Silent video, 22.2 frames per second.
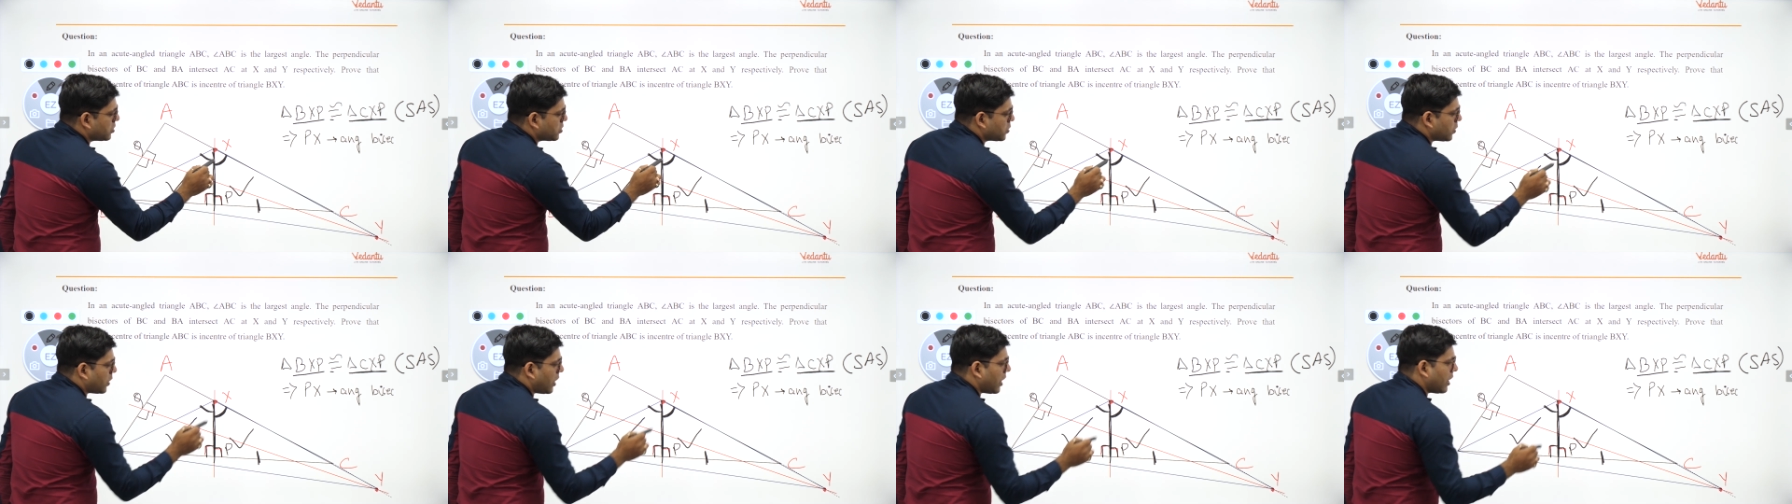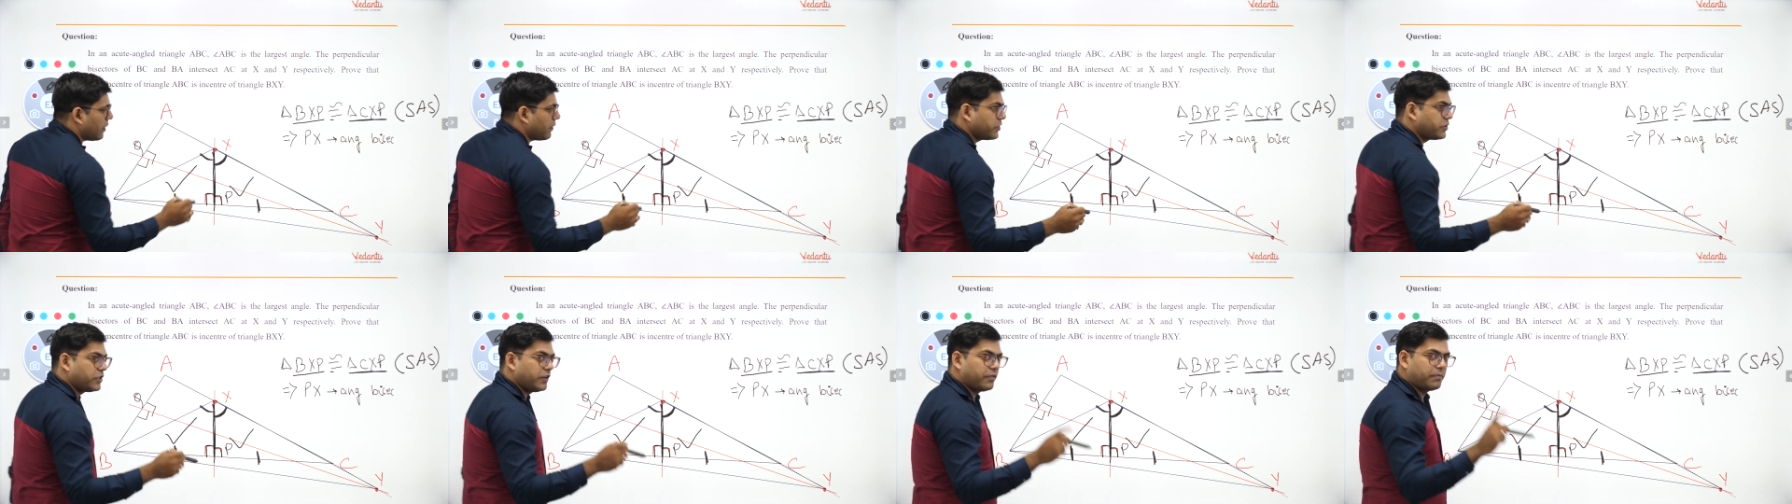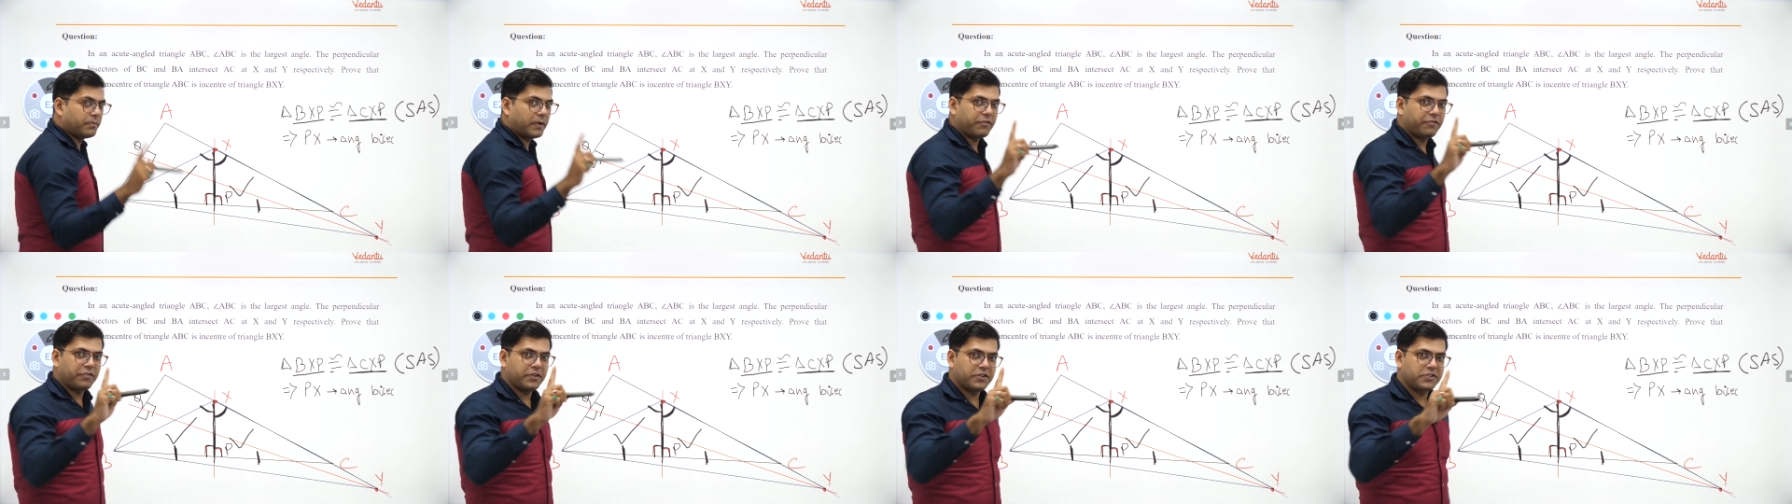so i have achieved
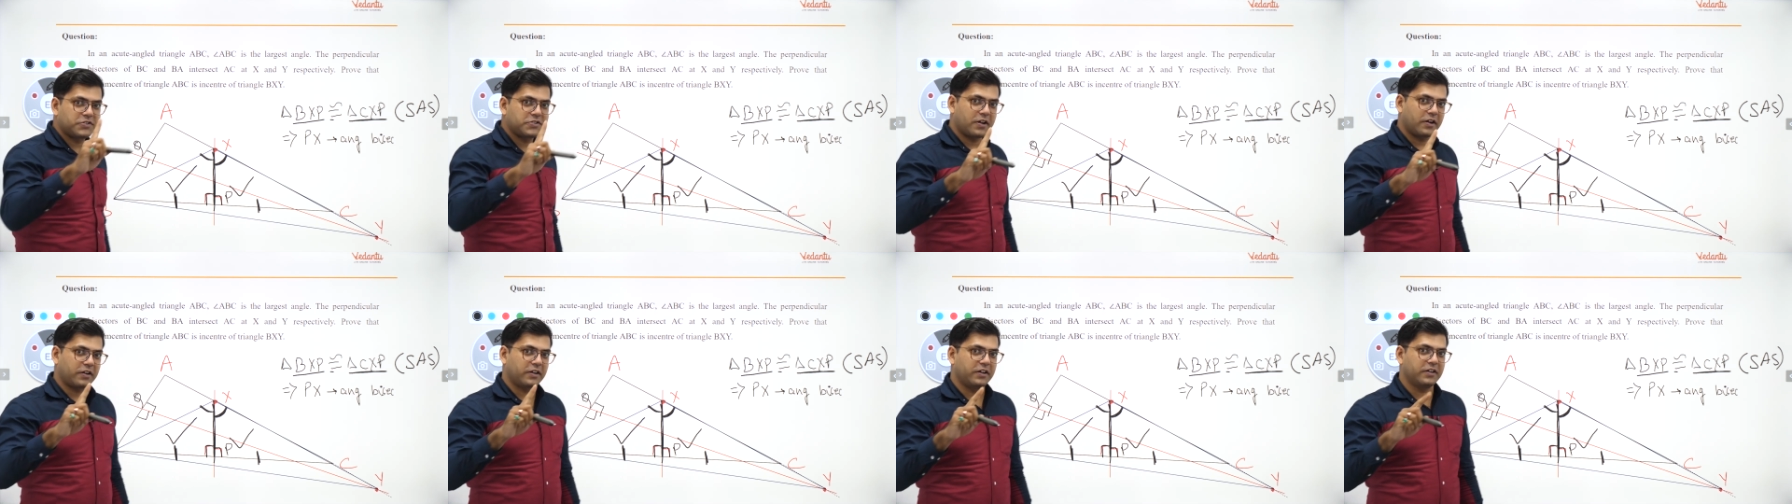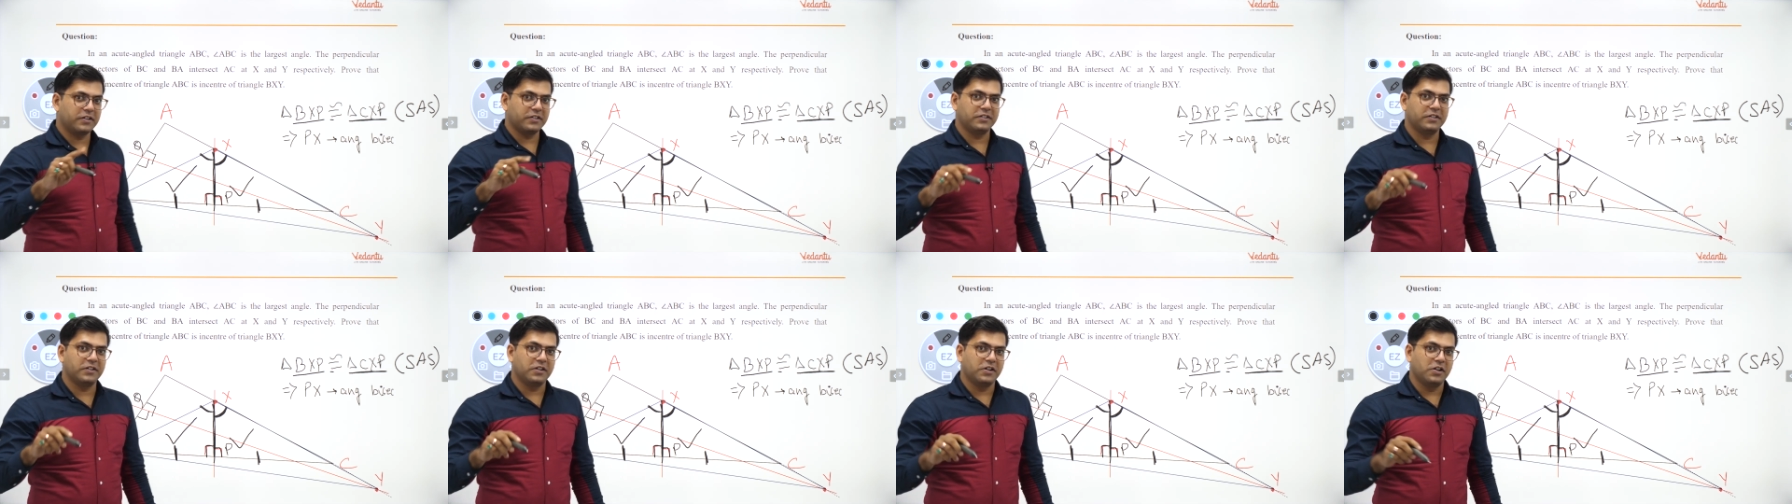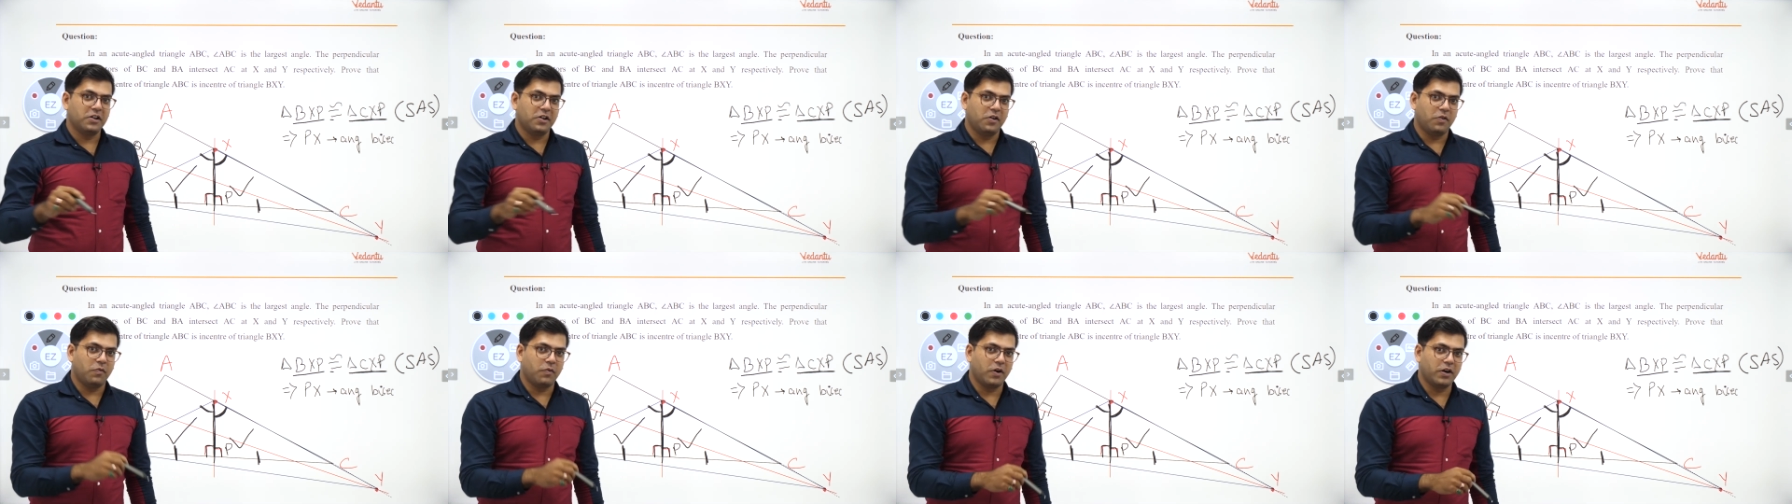my first target
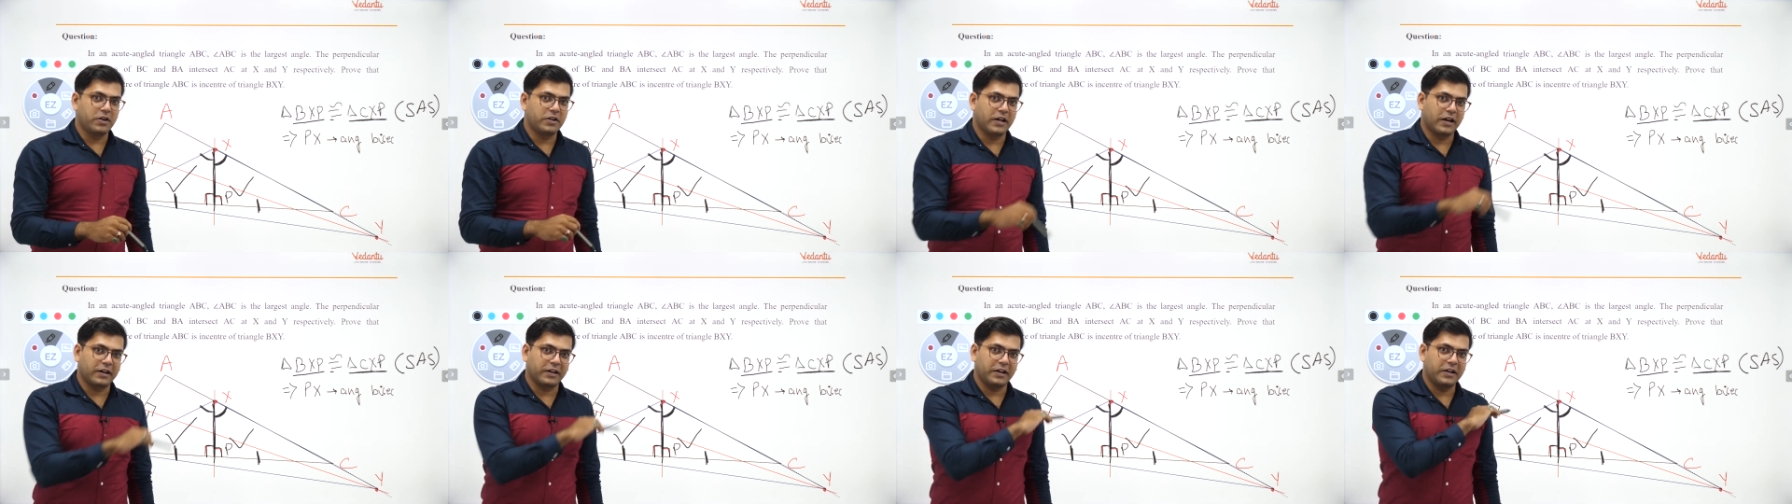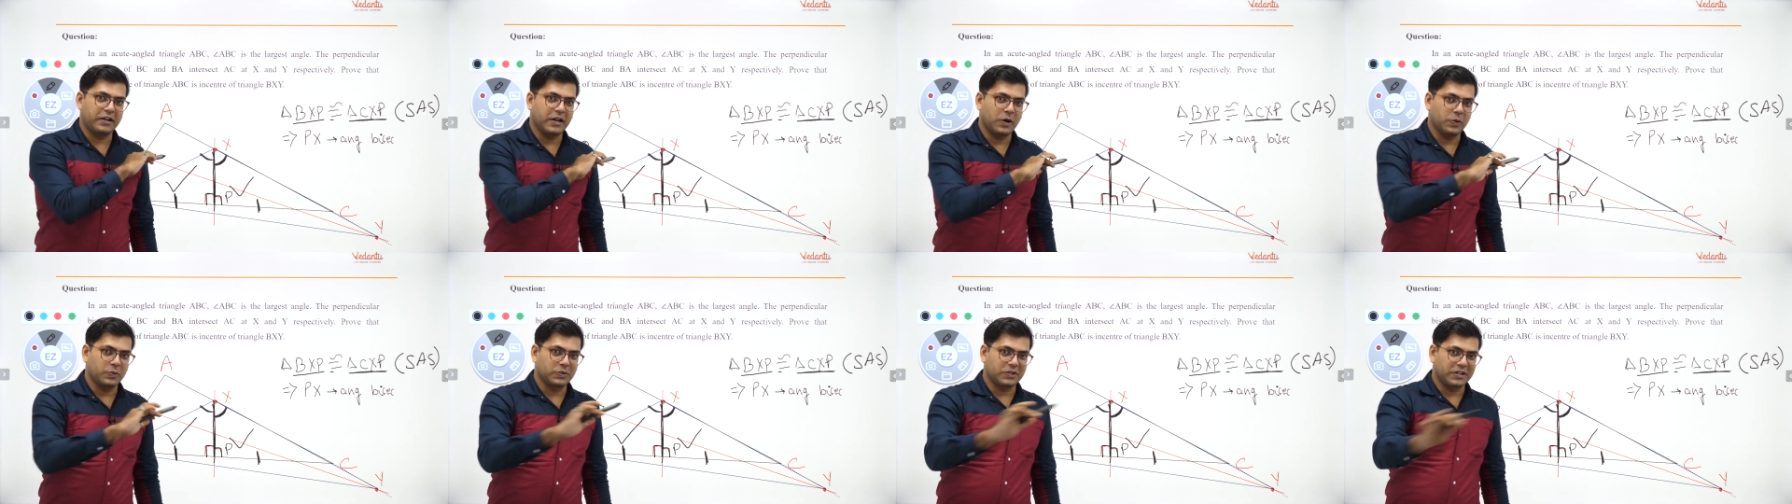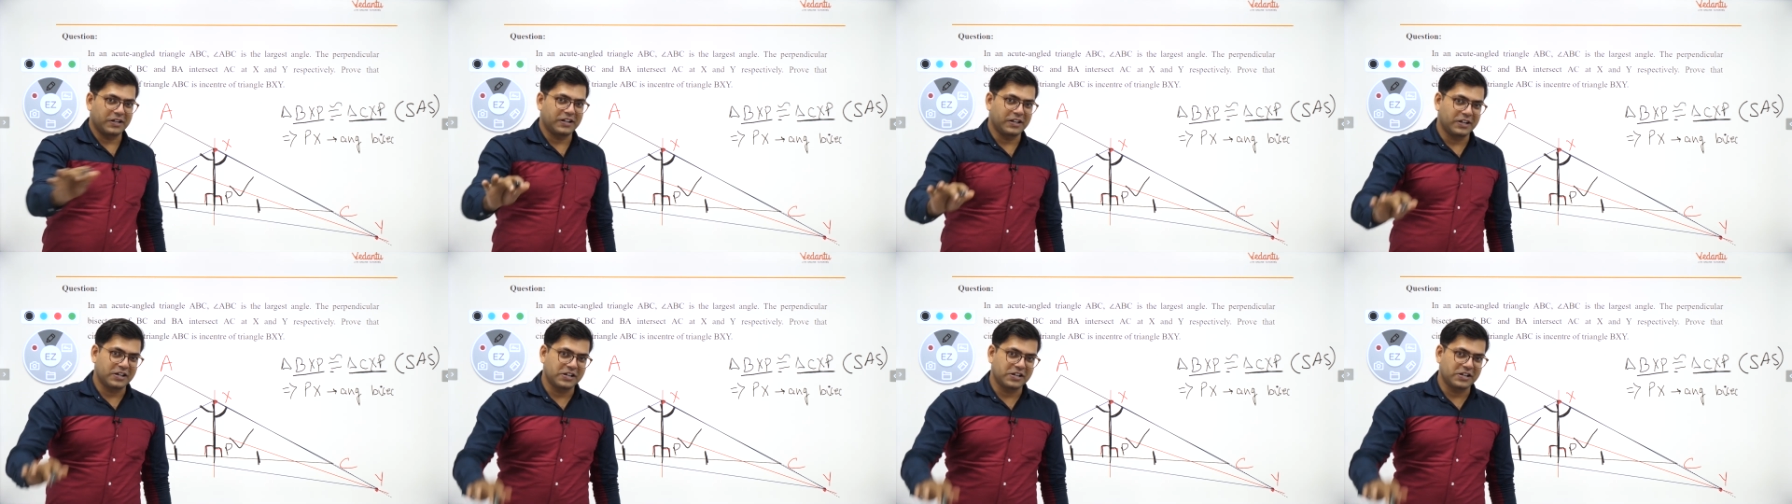one target down